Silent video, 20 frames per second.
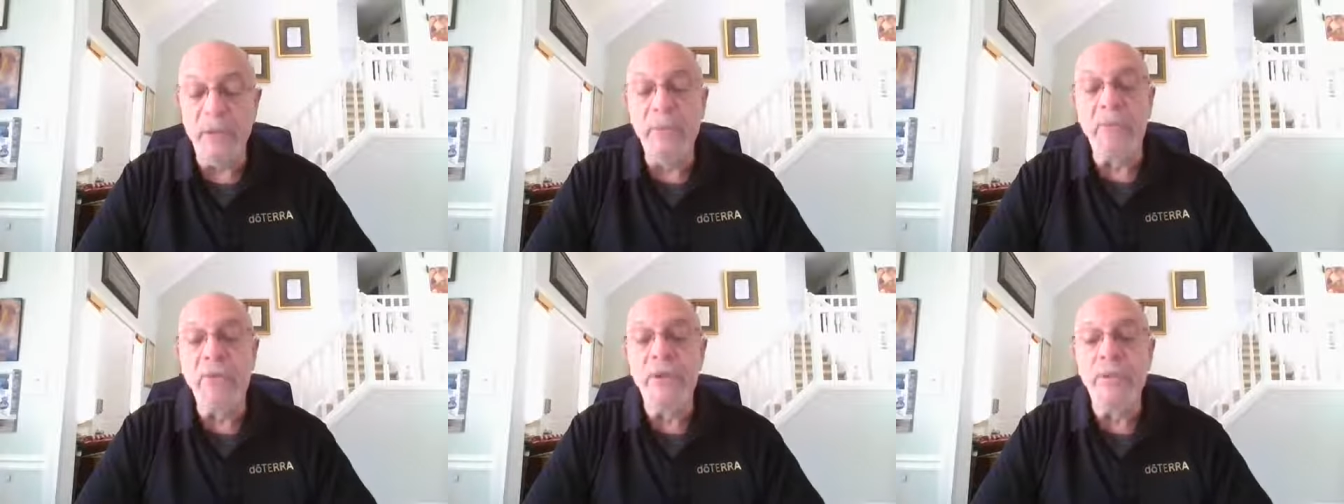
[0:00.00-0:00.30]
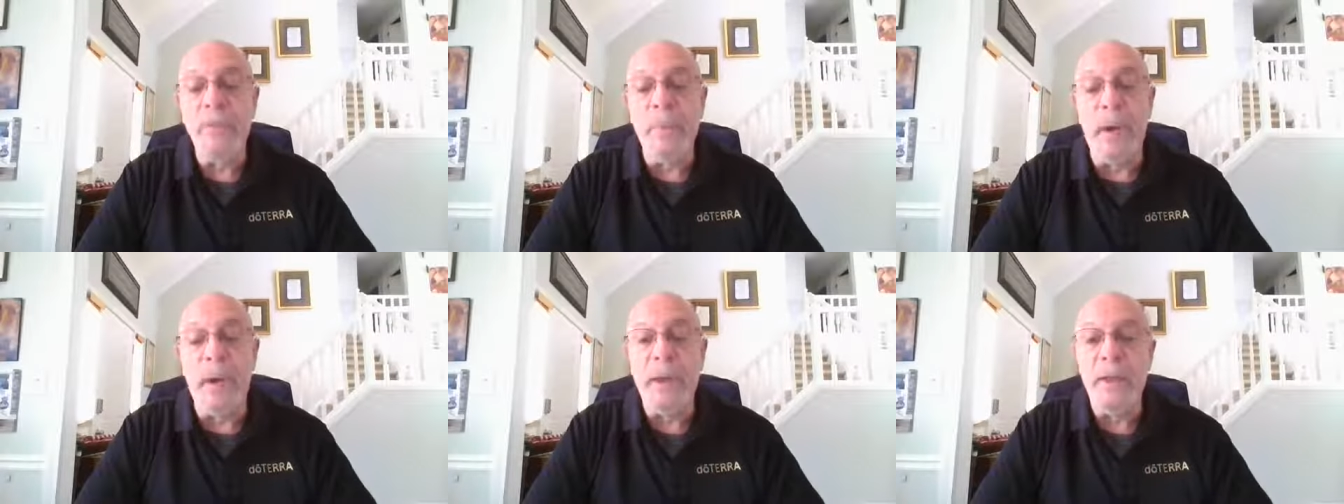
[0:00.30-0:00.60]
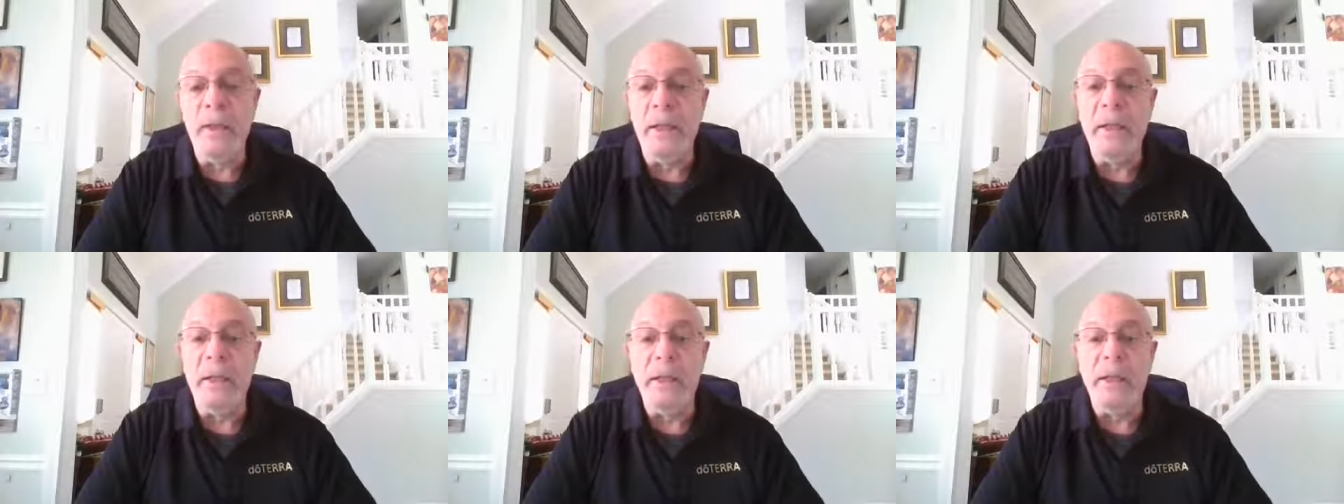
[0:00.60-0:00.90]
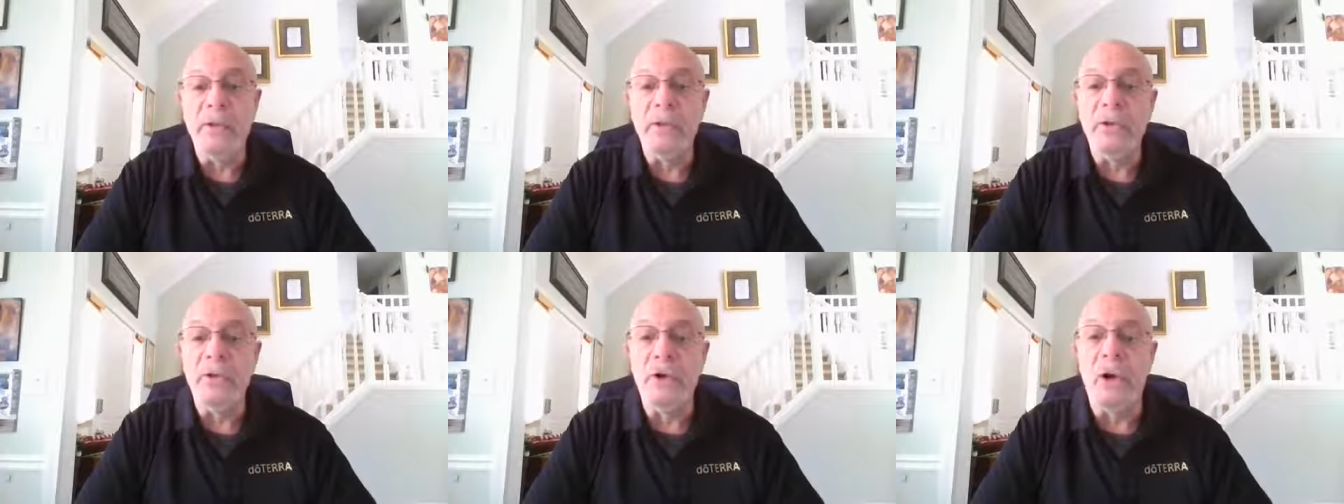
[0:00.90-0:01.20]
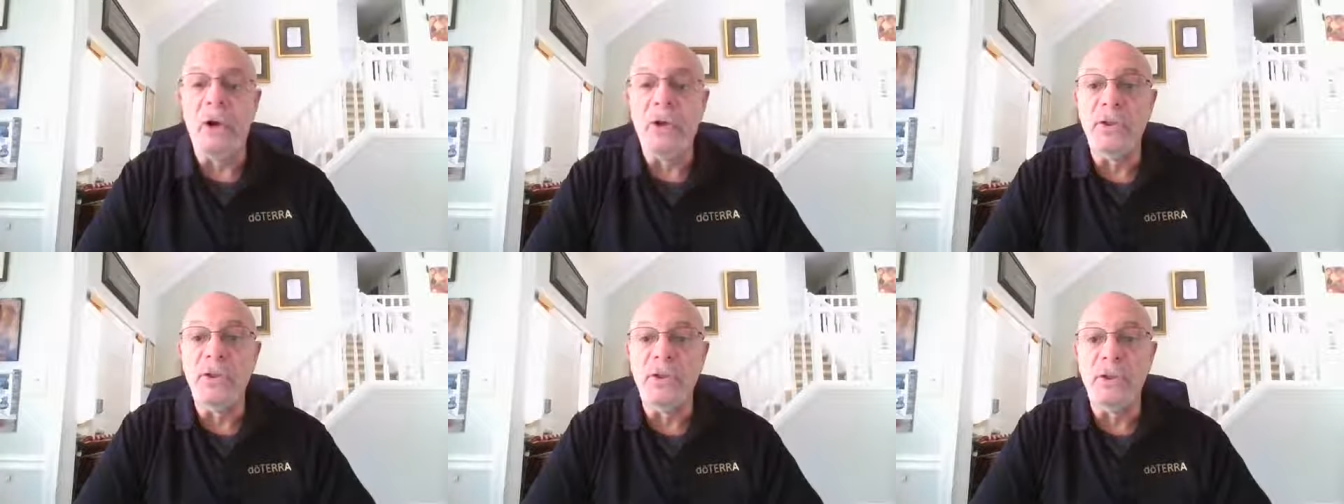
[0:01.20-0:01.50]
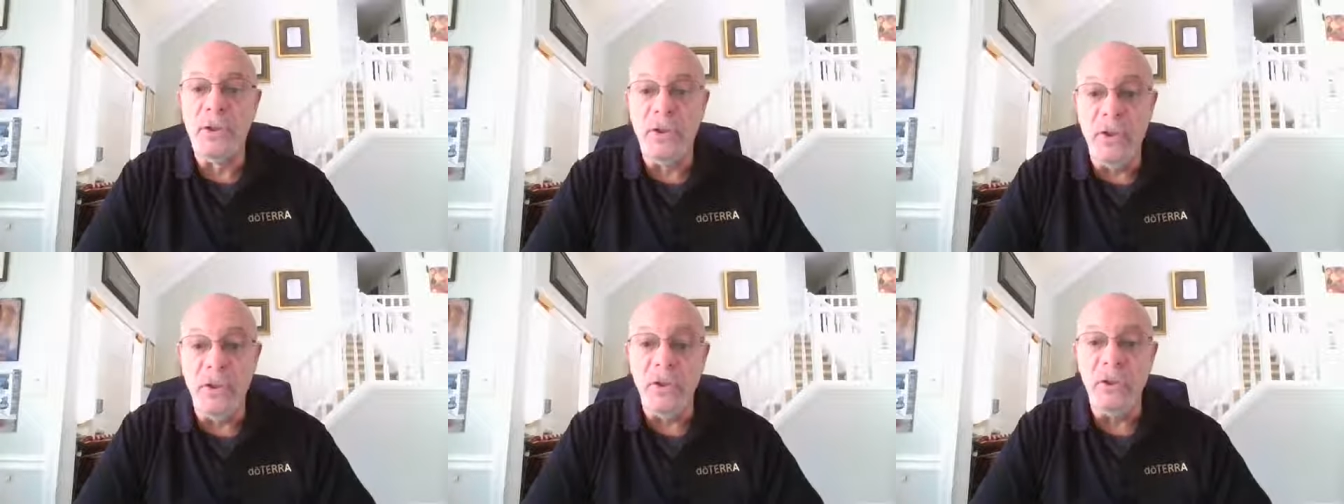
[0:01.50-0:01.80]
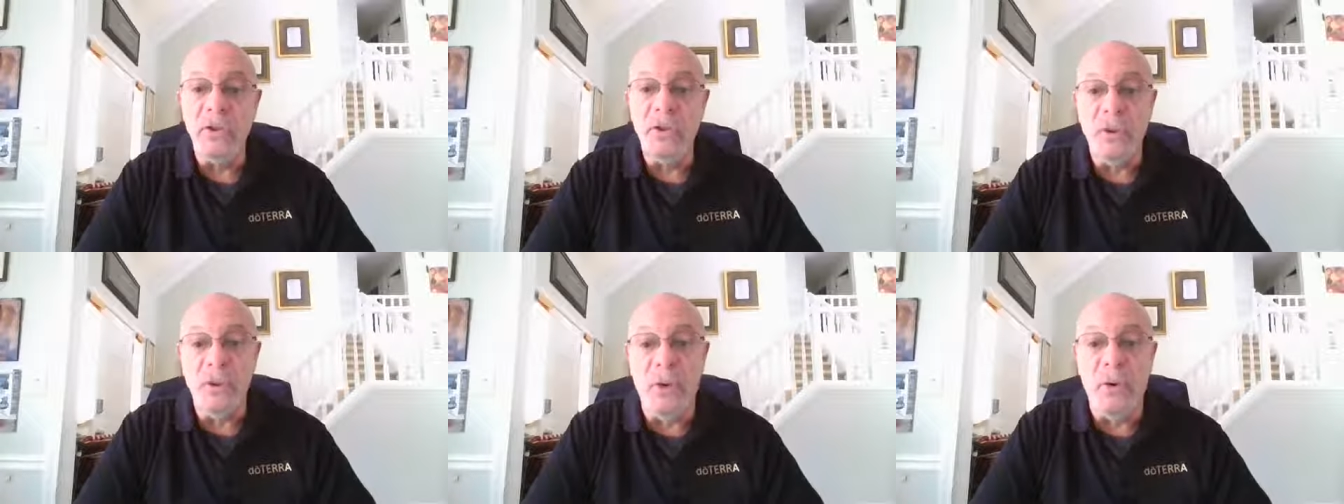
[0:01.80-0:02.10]
and respond kits are
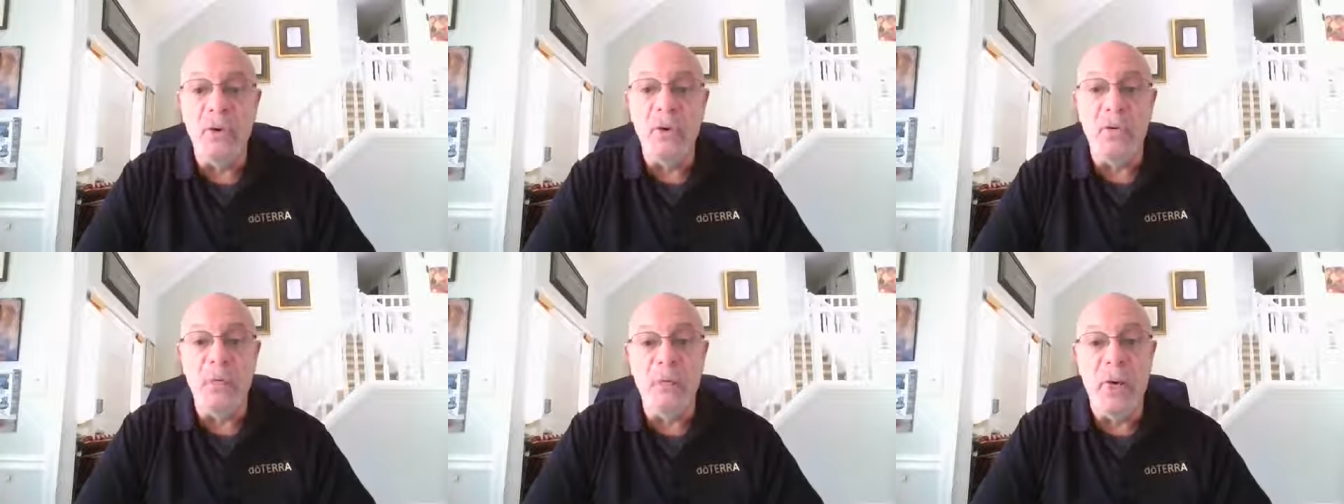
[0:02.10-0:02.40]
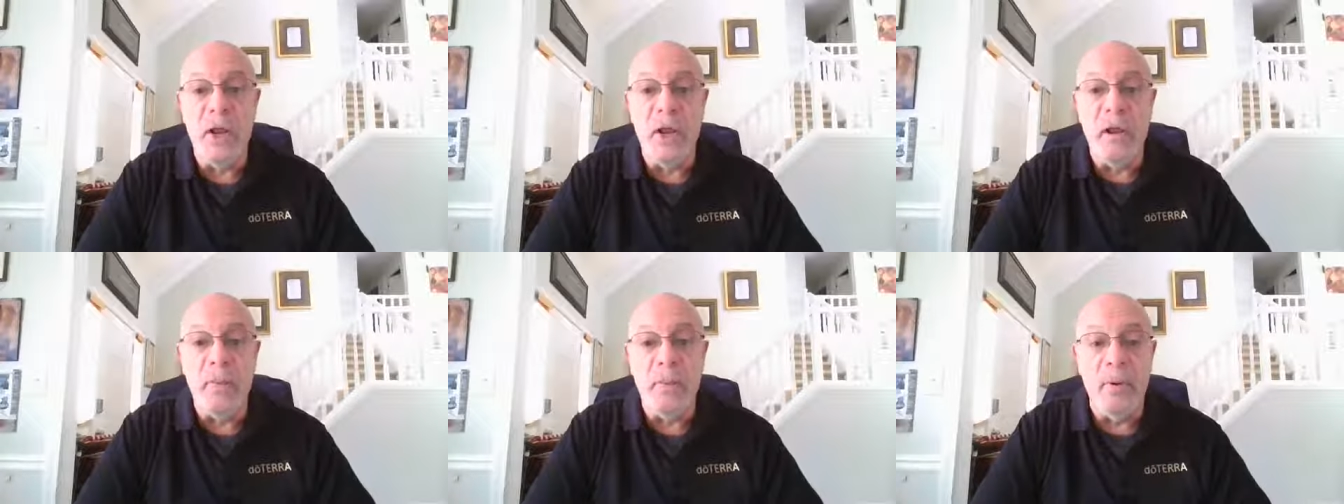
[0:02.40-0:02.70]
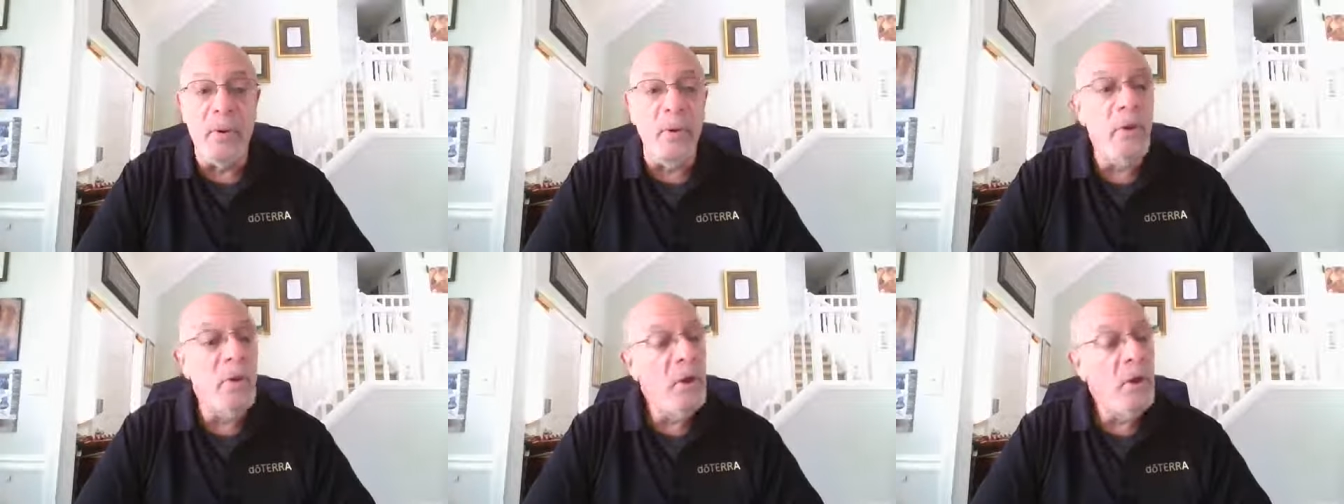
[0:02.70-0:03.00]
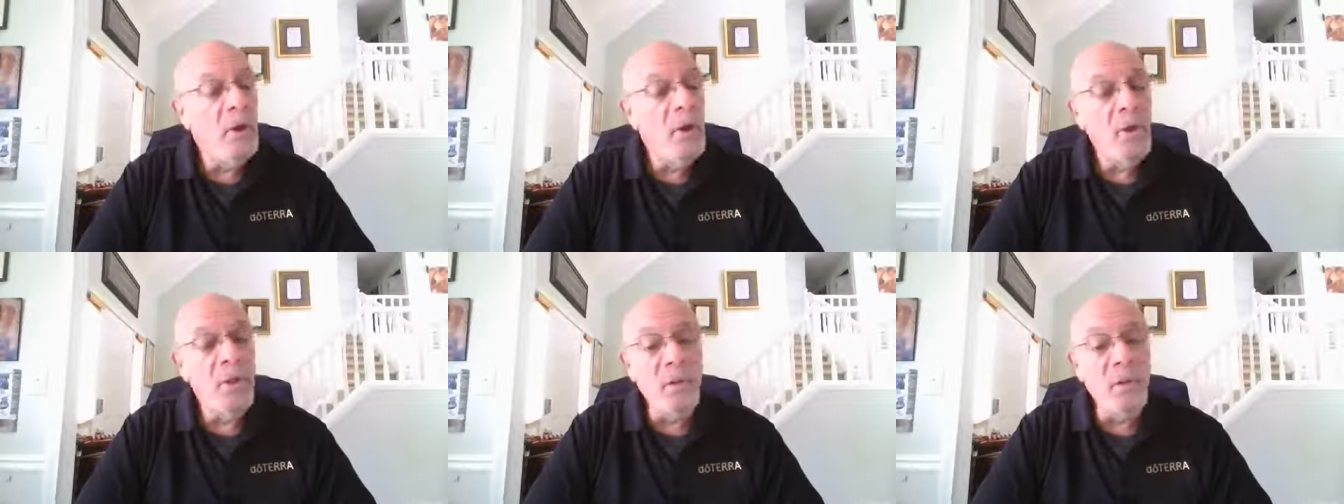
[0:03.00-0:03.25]
still shown available.